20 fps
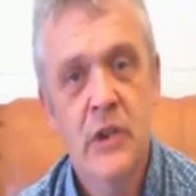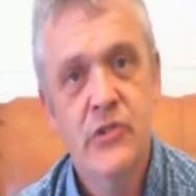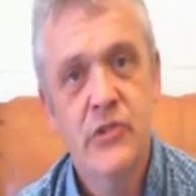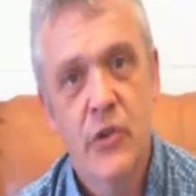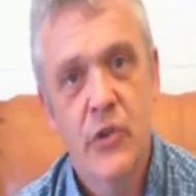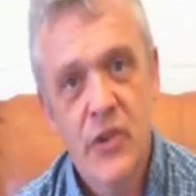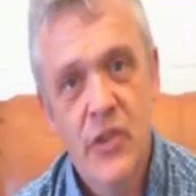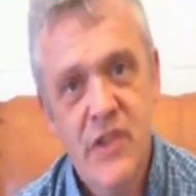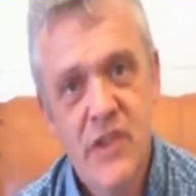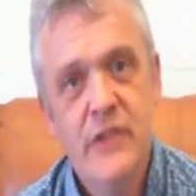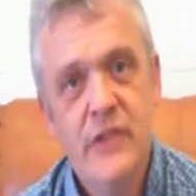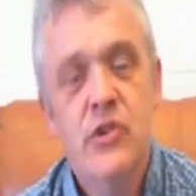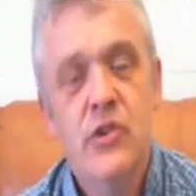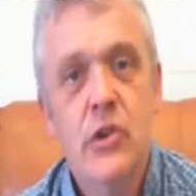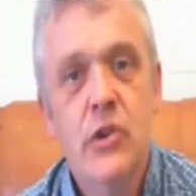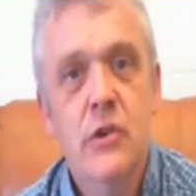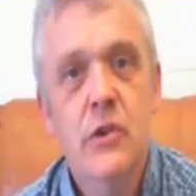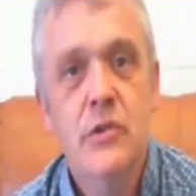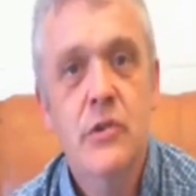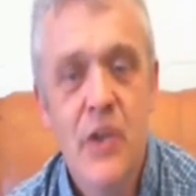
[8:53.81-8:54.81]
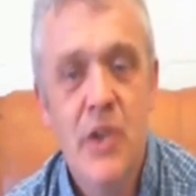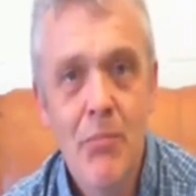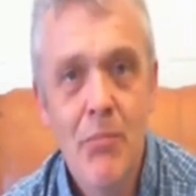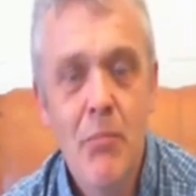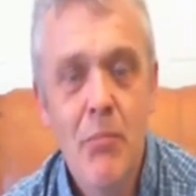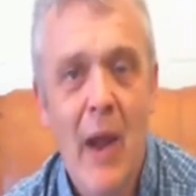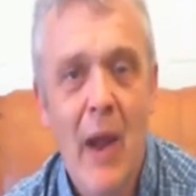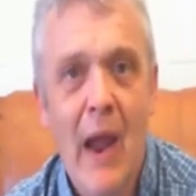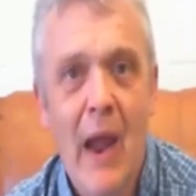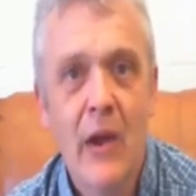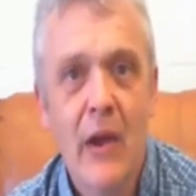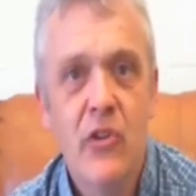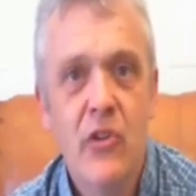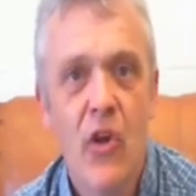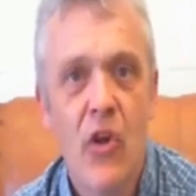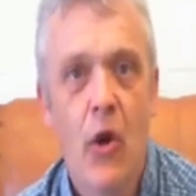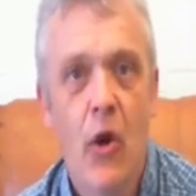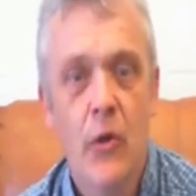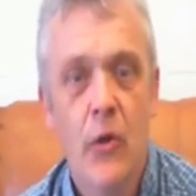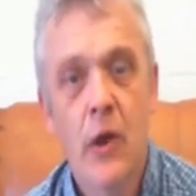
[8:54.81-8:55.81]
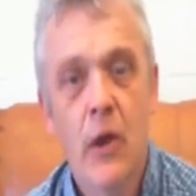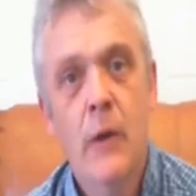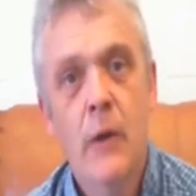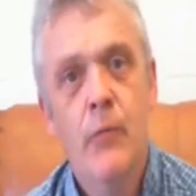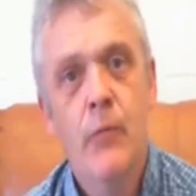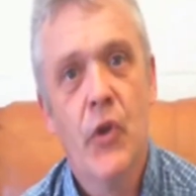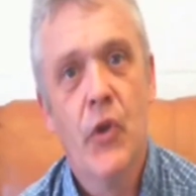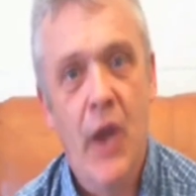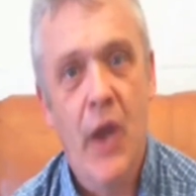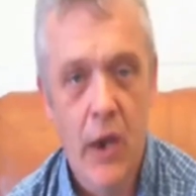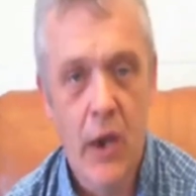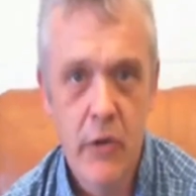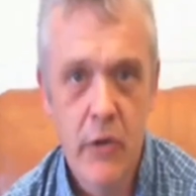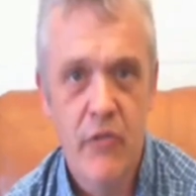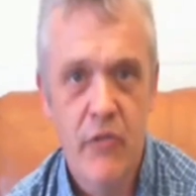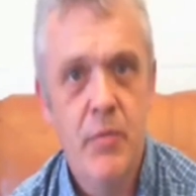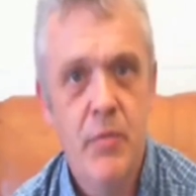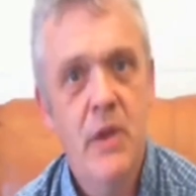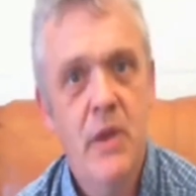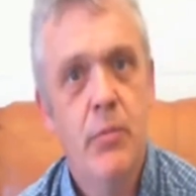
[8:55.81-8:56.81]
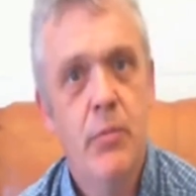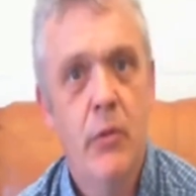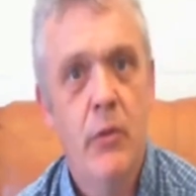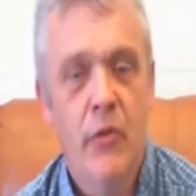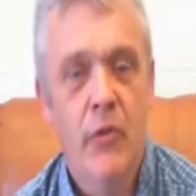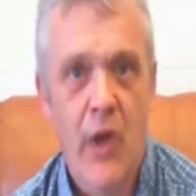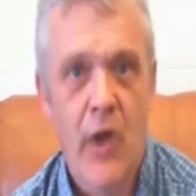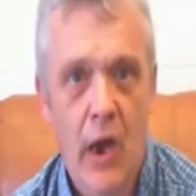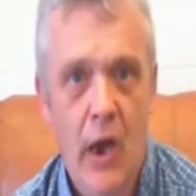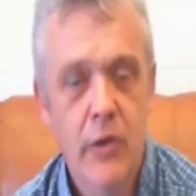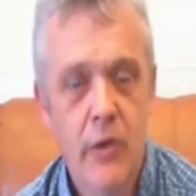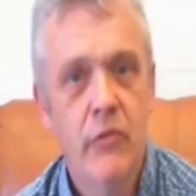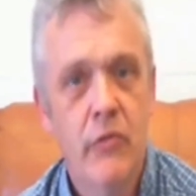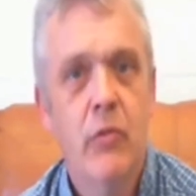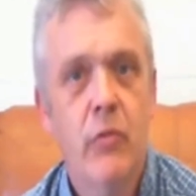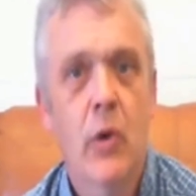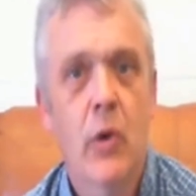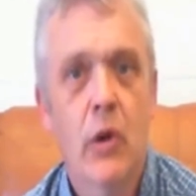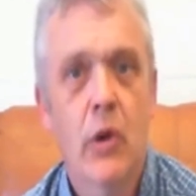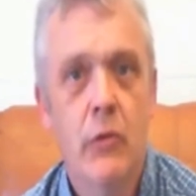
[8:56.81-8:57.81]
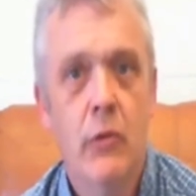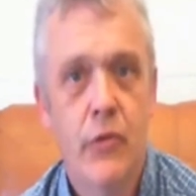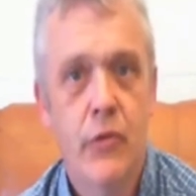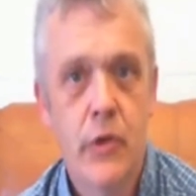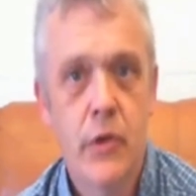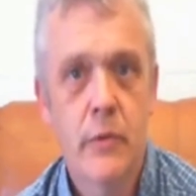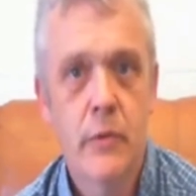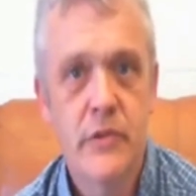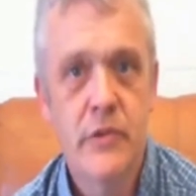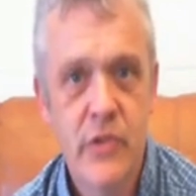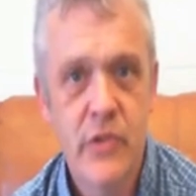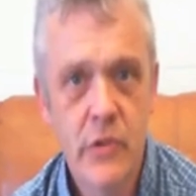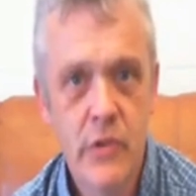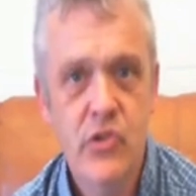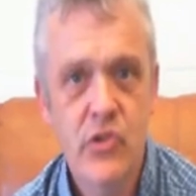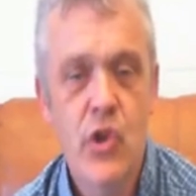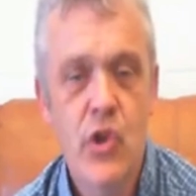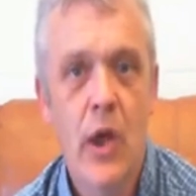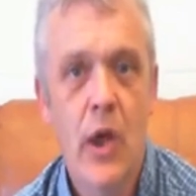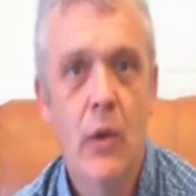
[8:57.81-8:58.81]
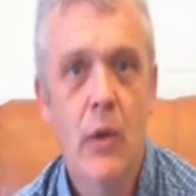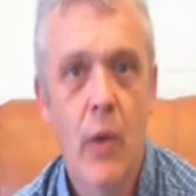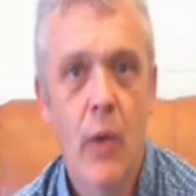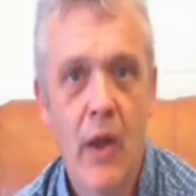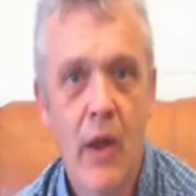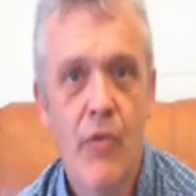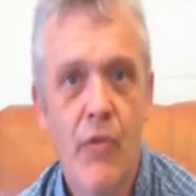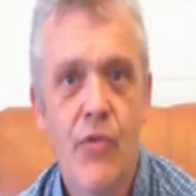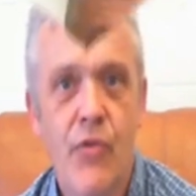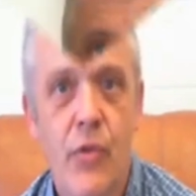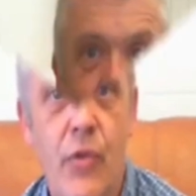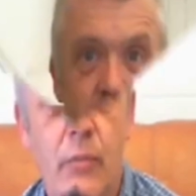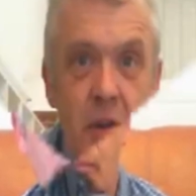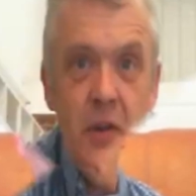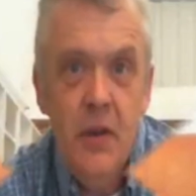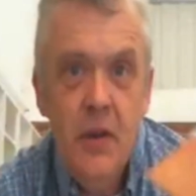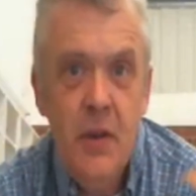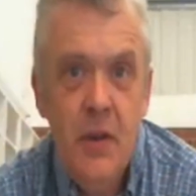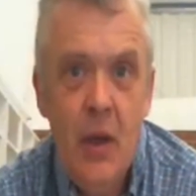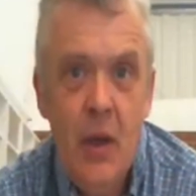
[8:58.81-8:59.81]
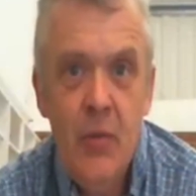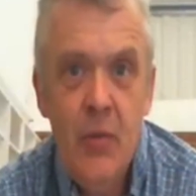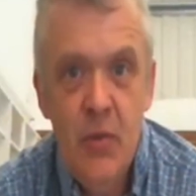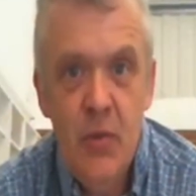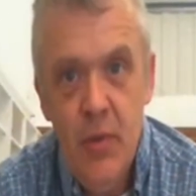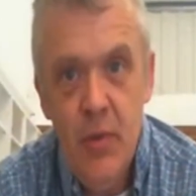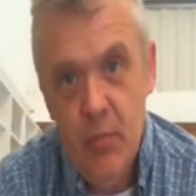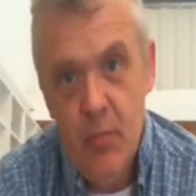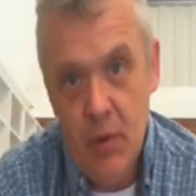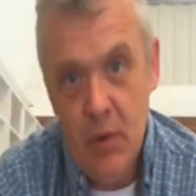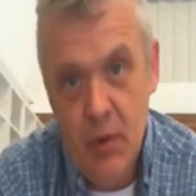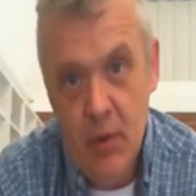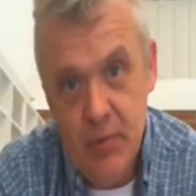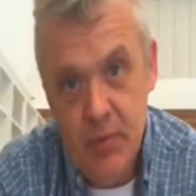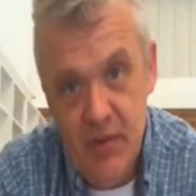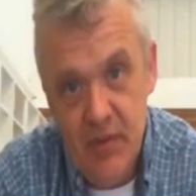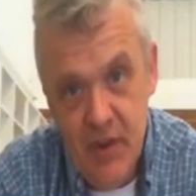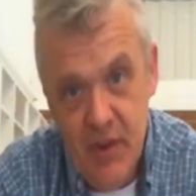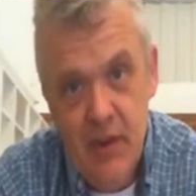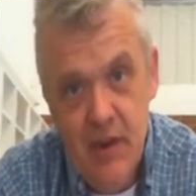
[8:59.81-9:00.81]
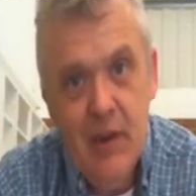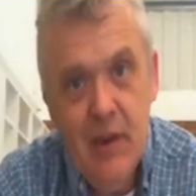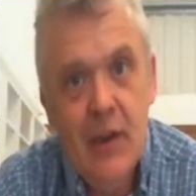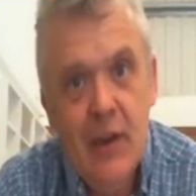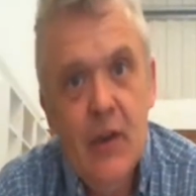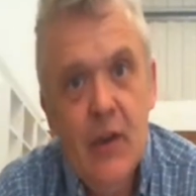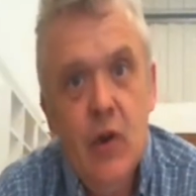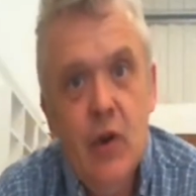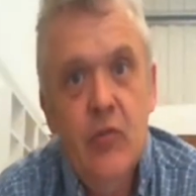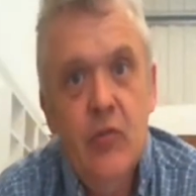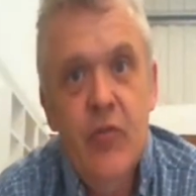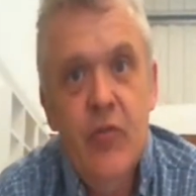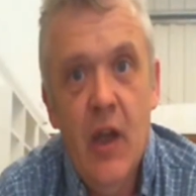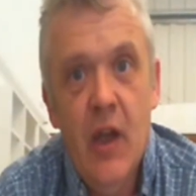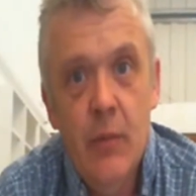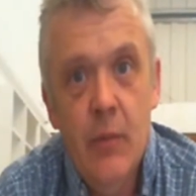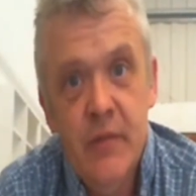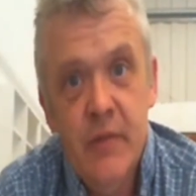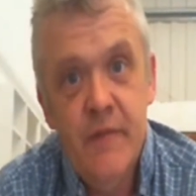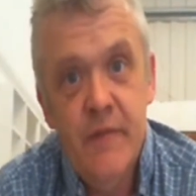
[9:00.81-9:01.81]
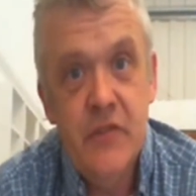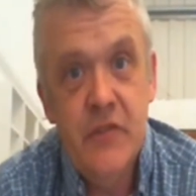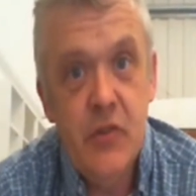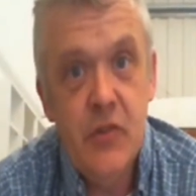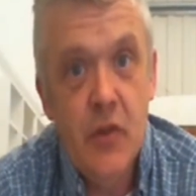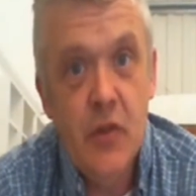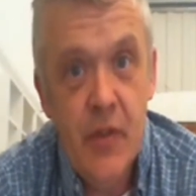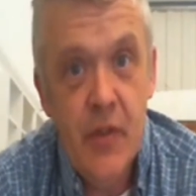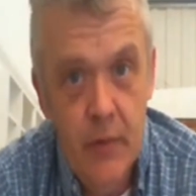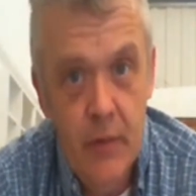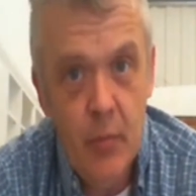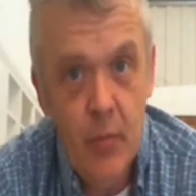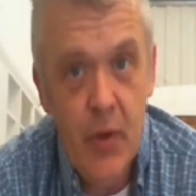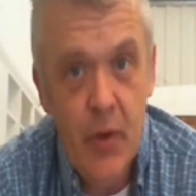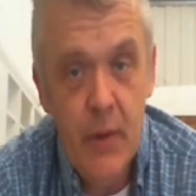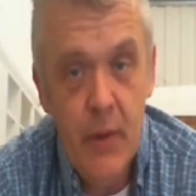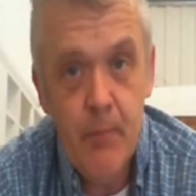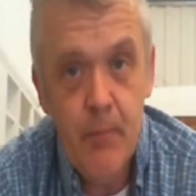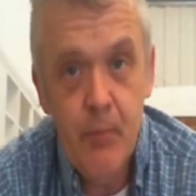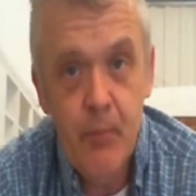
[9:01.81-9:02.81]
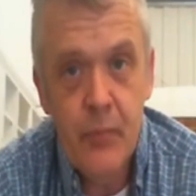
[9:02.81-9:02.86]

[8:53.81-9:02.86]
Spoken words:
So this has a huge impact on the kind of people, the kind of world that you associate with. Now, I don't know how many people are particularly au fait with physiotherapy.